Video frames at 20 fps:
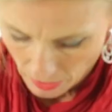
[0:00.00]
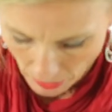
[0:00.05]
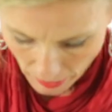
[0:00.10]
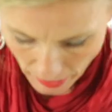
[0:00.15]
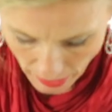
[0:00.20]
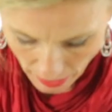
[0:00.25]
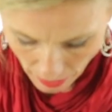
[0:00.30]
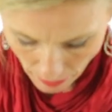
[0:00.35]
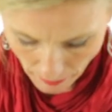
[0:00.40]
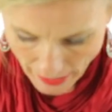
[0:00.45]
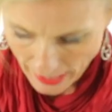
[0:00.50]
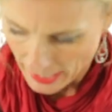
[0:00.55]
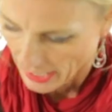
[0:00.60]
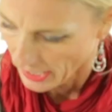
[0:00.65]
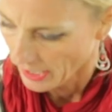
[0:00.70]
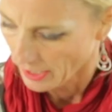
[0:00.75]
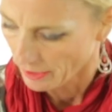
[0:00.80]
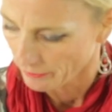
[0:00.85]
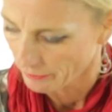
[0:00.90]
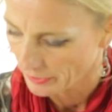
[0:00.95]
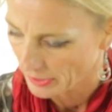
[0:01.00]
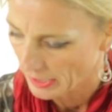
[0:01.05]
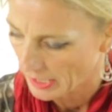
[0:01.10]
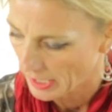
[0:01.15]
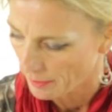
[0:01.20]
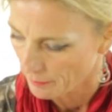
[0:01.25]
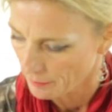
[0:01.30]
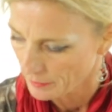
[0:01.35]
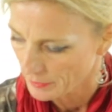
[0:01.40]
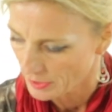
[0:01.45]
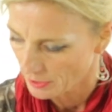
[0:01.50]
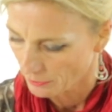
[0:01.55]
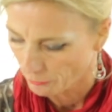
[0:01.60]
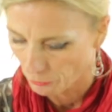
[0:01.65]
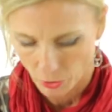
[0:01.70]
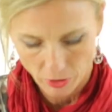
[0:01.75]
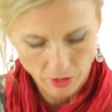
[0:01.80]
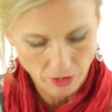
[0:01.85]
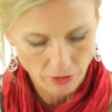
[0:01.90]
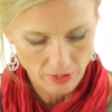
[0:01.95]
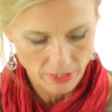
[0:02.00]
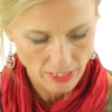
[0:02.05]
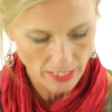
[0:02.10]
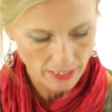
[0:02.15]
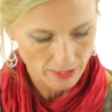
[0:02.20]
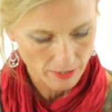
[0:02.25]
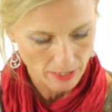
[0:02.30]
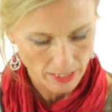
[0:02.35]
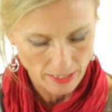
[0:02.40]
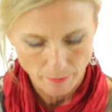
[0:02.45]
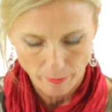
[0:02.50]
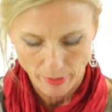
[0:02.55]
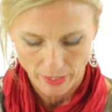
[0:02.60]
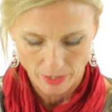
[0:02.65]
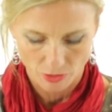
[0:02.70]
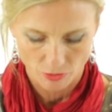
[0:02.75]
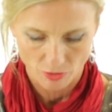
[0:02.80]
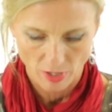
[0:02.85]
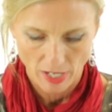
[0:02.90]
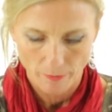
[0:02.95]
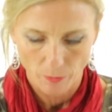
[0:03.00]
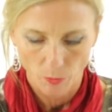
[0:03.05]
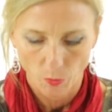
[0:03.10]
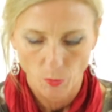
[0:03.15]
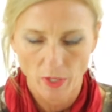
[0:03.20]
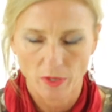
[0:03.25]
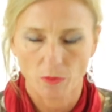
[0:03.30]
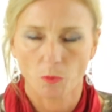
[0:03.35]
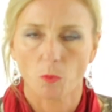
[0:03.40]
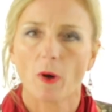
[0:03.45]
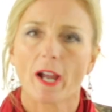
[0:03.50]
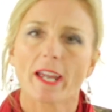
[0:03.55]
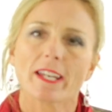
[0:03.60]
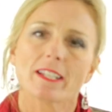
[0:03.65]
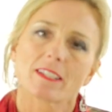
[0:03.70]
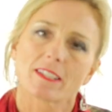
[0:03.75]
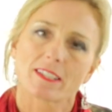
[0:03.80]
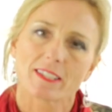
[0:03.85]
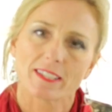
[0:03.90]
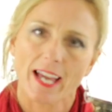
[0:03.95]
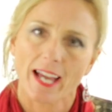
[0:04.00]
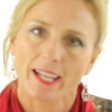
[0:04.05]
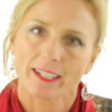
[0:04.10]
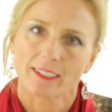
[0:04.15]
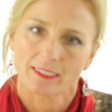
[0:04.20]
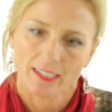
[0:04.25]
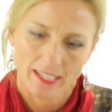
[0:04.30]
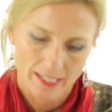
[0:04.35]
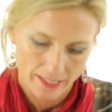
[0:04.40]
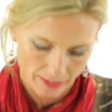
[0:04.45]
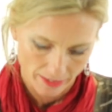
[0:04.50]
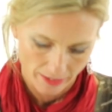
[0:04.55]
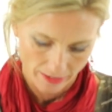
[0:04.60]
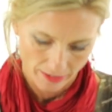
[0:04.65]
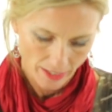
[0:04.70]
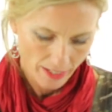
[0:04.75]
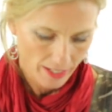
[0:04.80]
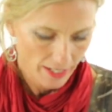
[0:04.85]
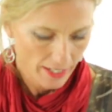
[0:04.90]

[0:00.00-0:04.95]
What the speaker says: So here we have the 426 in the pinstripe with white satin laces.